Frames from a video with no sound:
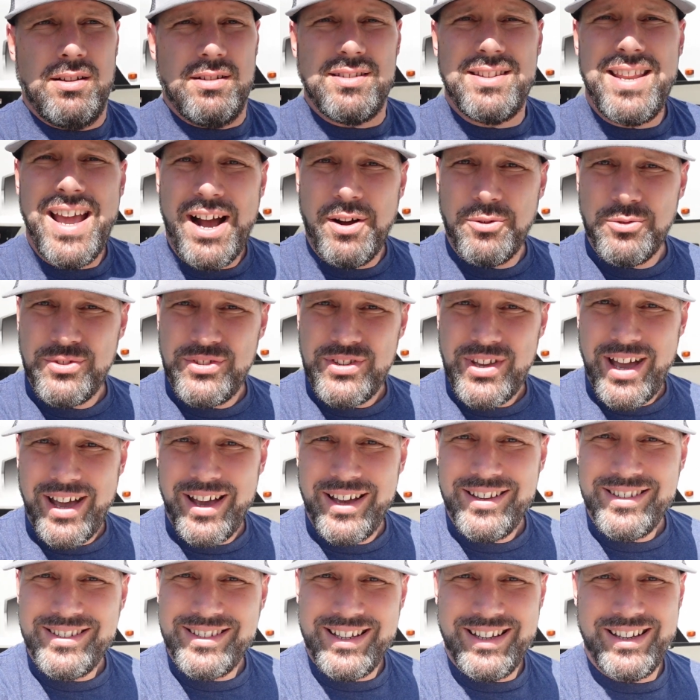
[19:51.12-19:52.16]

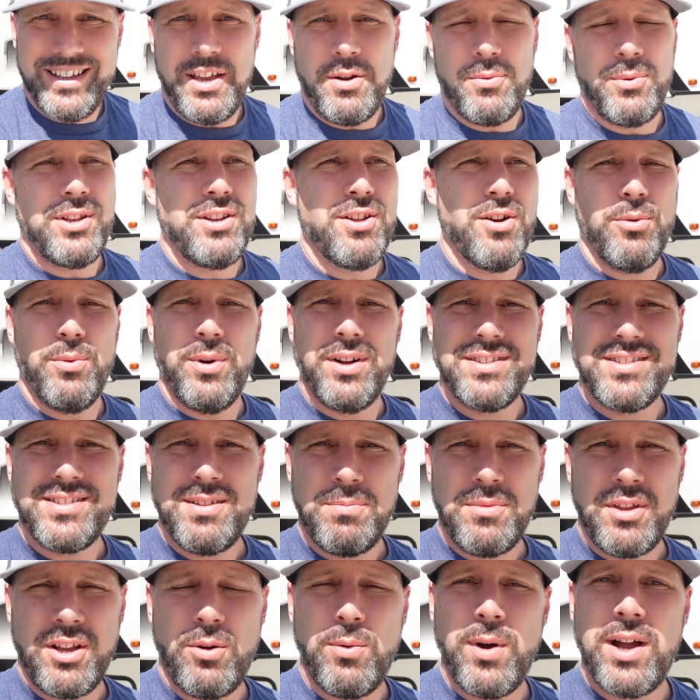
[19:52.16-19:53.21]
downsize and we don't want
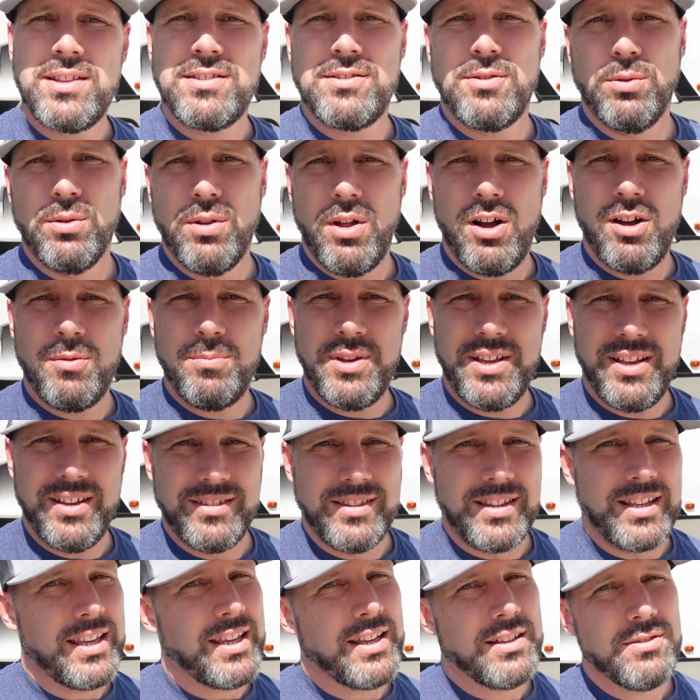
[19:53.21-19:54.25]
something quite so long because
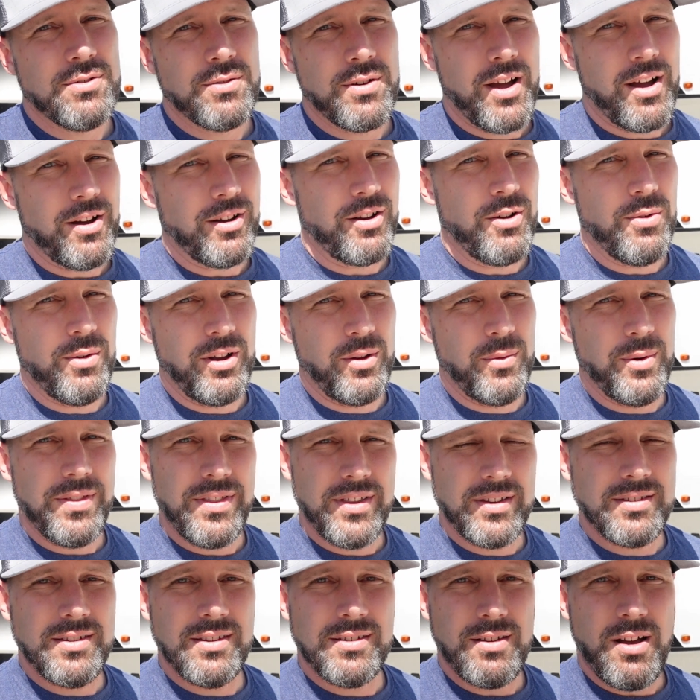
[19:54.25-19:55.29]
the kids are not going with
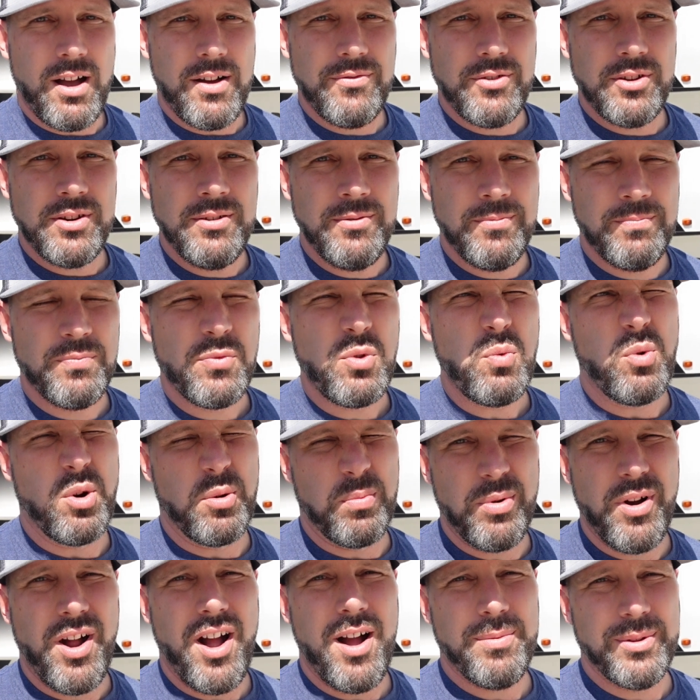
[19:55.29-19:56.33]
us as often, we're
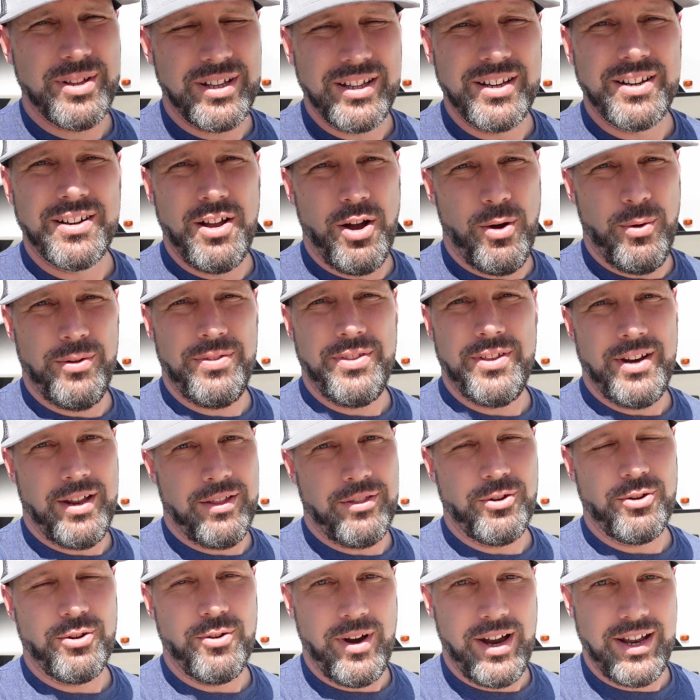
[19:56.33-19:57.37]
probably going to go with
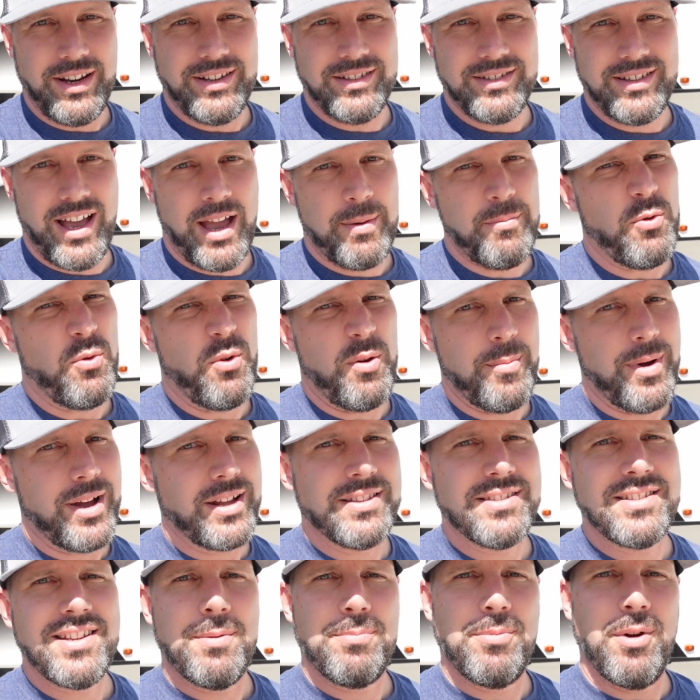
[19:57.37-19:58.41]
another Grand Design, but we might
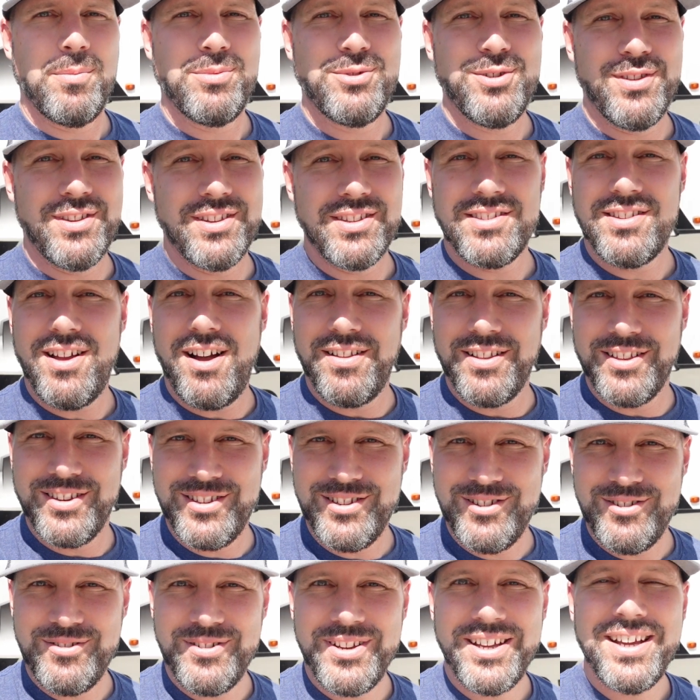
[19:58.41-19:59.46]
step up to the Solitude.